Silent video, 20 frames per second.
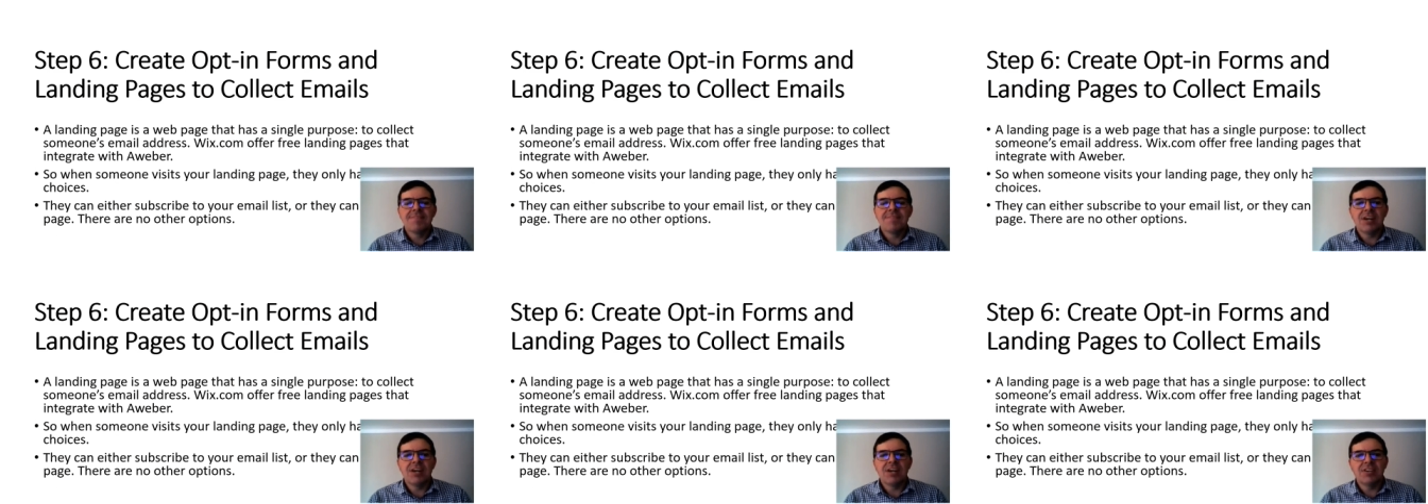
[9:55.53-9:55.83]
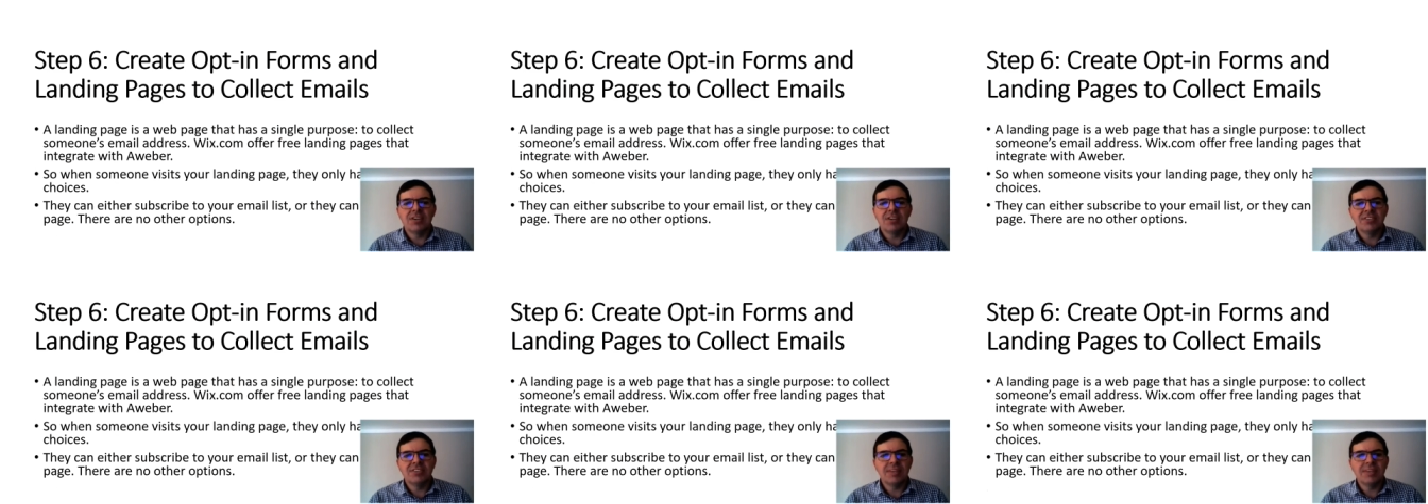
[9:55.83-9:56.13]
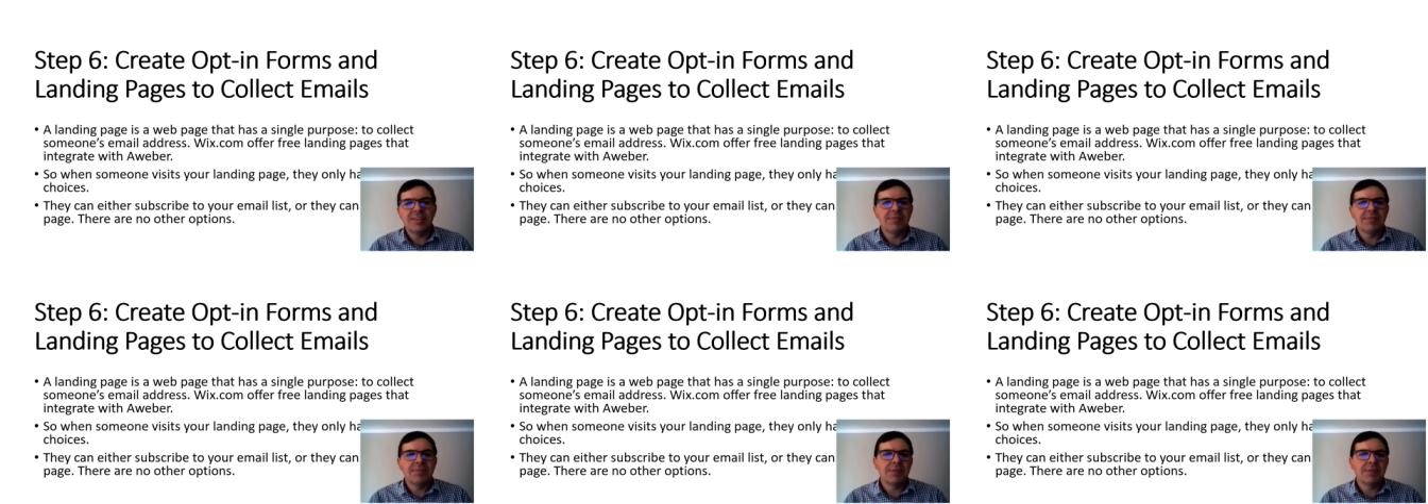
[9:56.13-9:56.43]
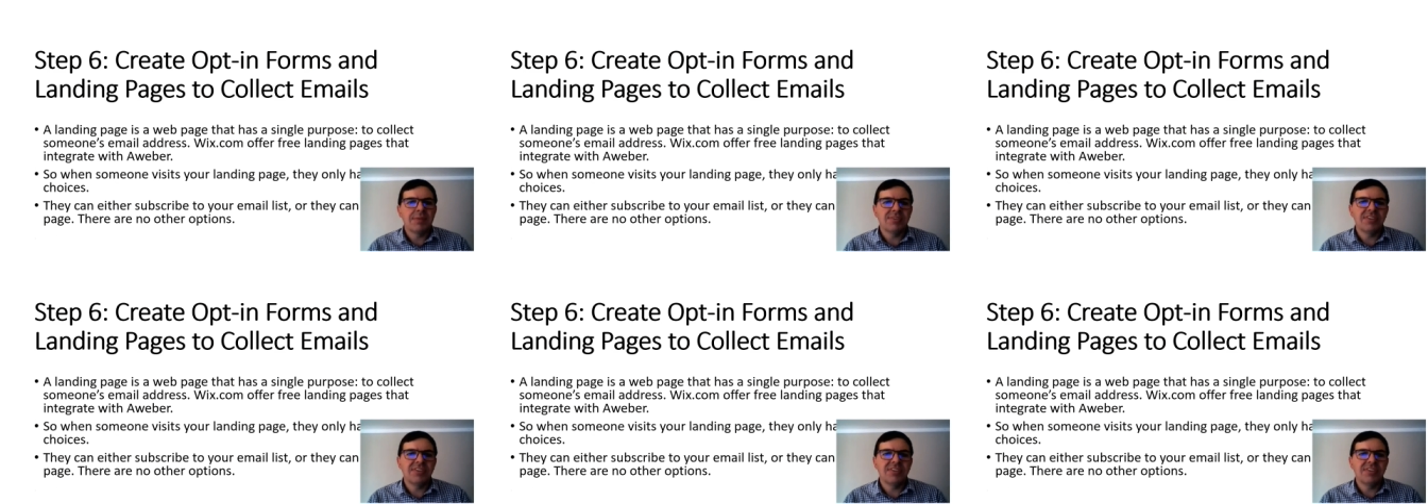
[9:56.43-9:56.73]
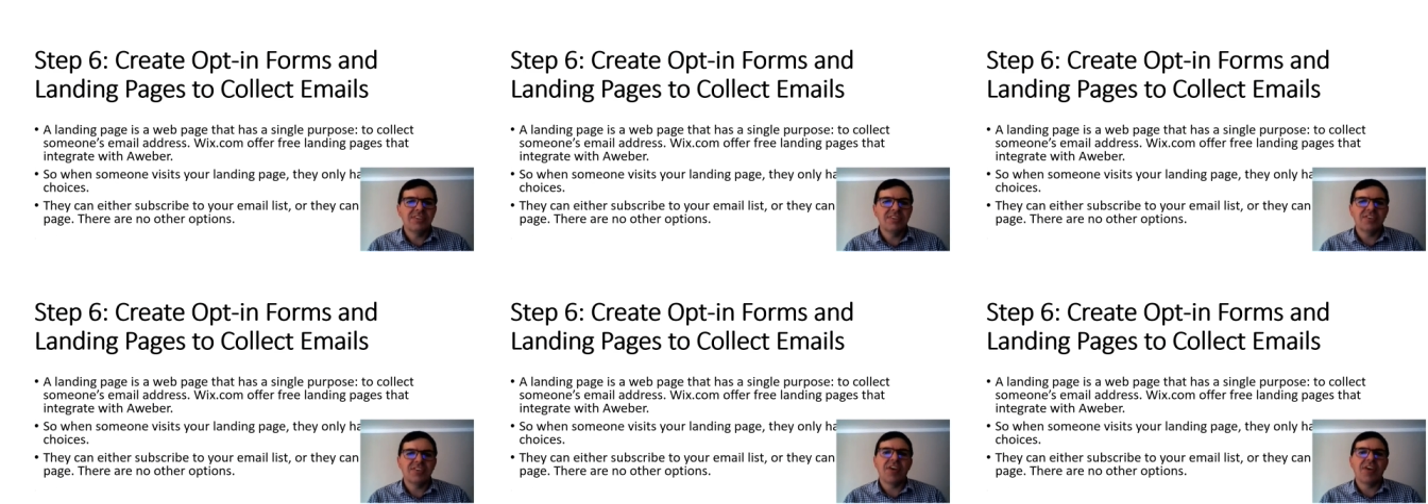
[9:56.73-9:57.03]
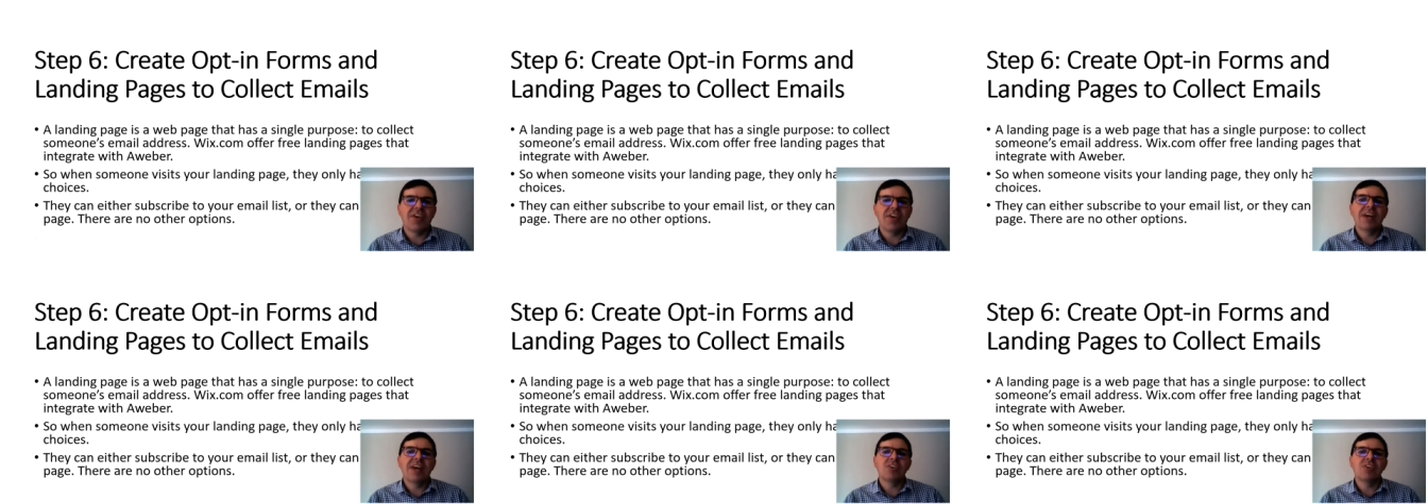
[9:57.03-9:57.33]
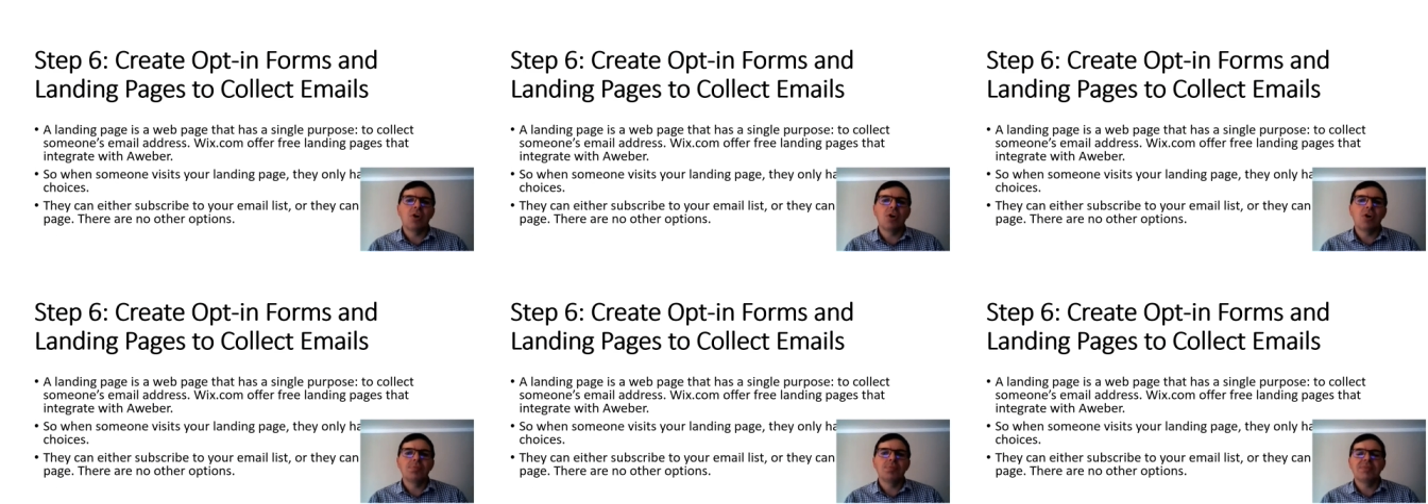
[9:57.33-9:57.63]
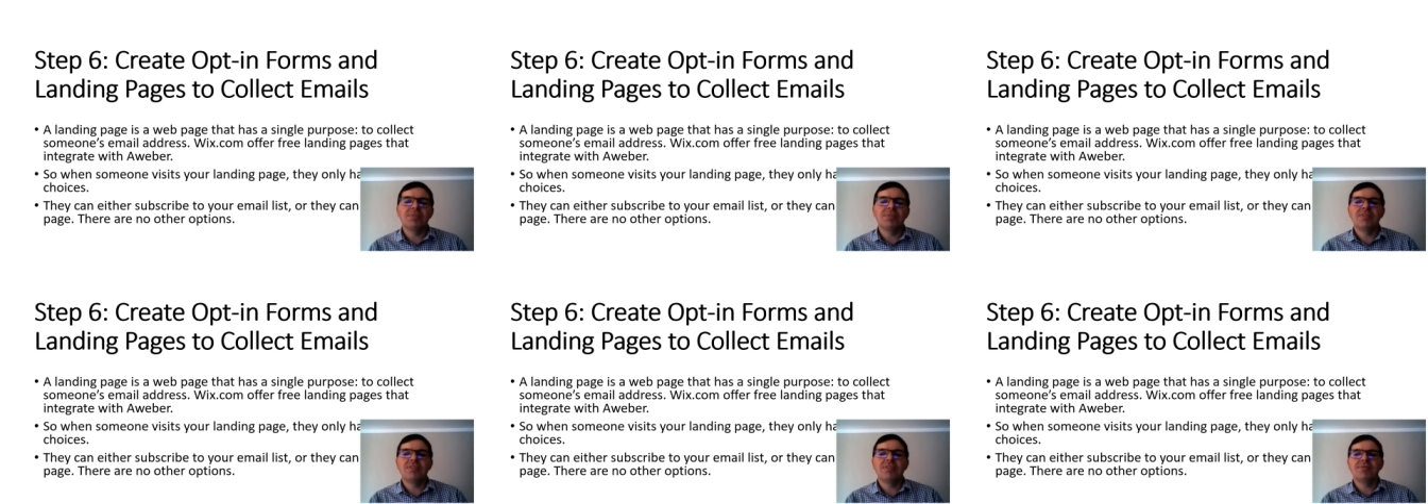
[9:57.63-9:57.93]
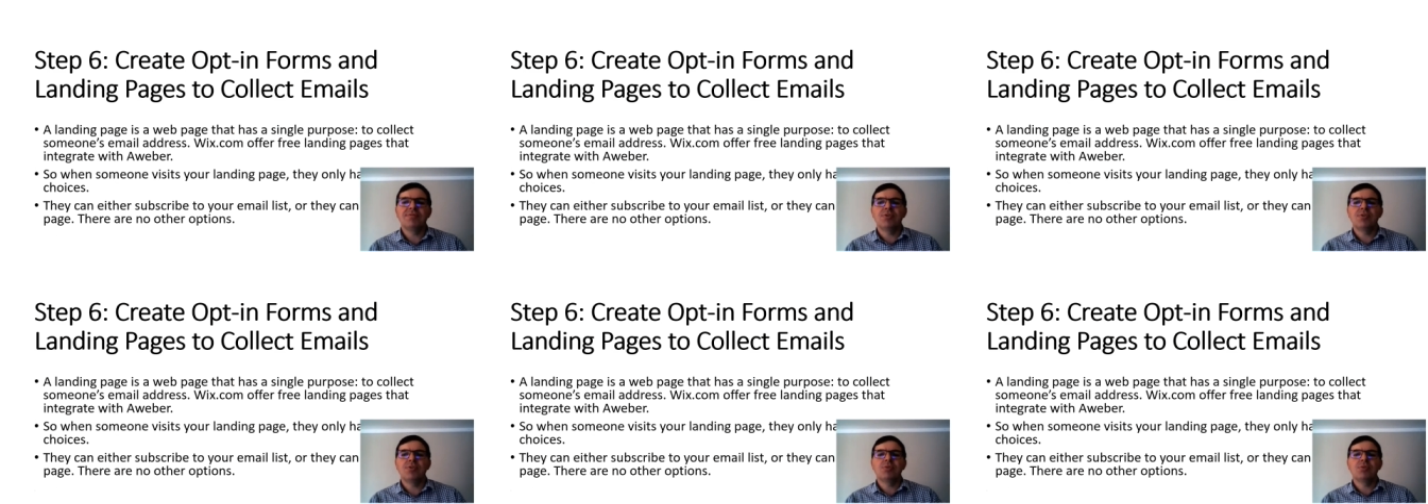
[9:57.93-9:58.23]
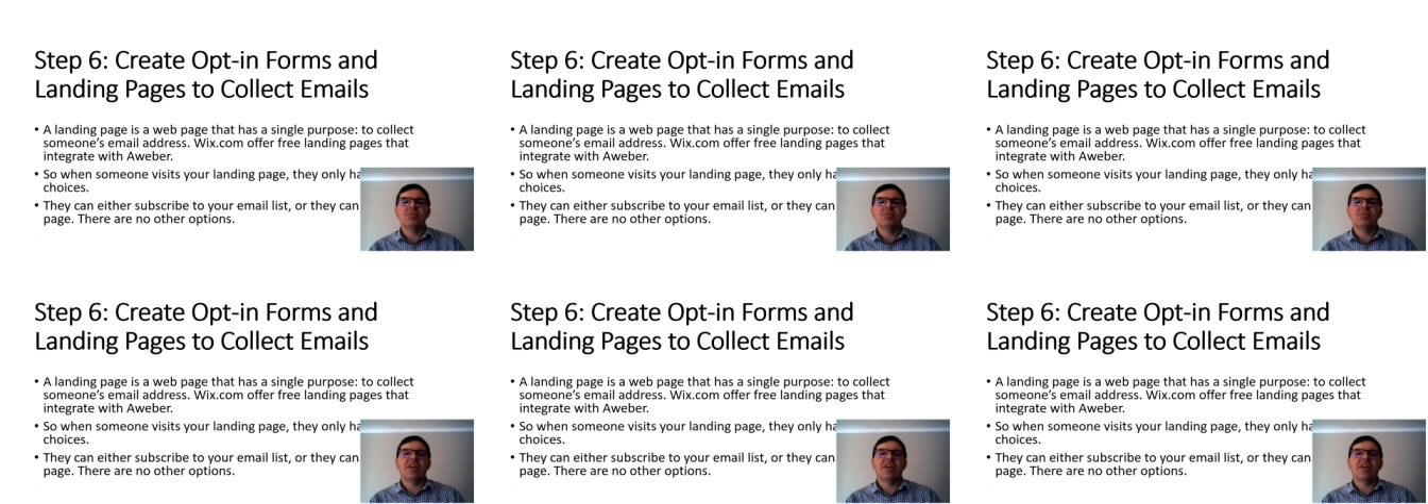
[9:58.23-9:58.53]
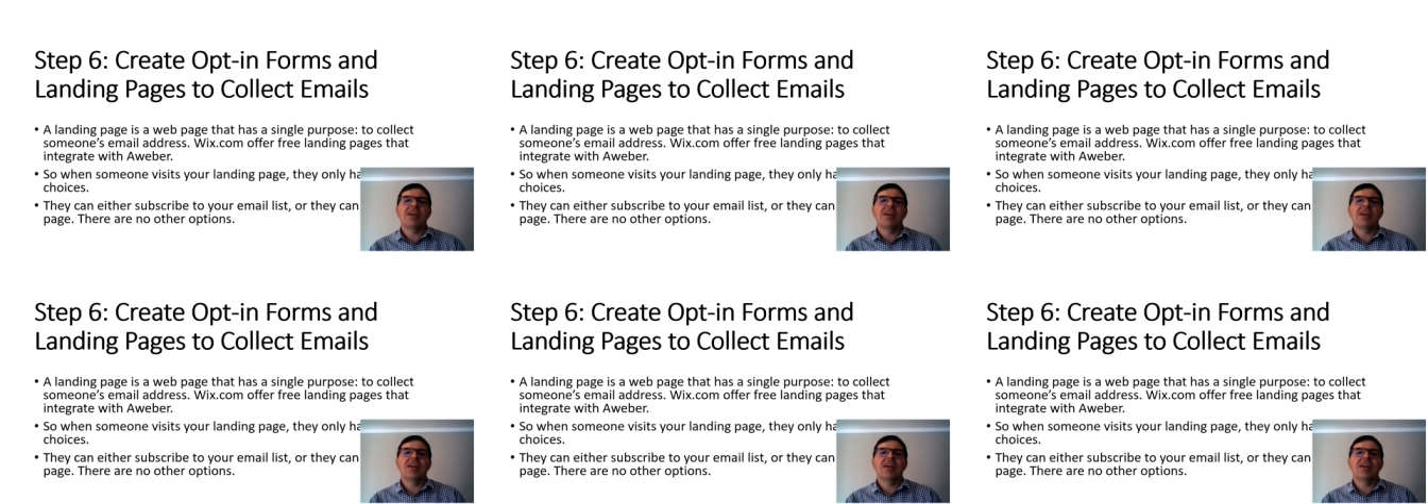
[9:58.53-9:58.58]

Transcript: Okay, step number six, create opt-in forms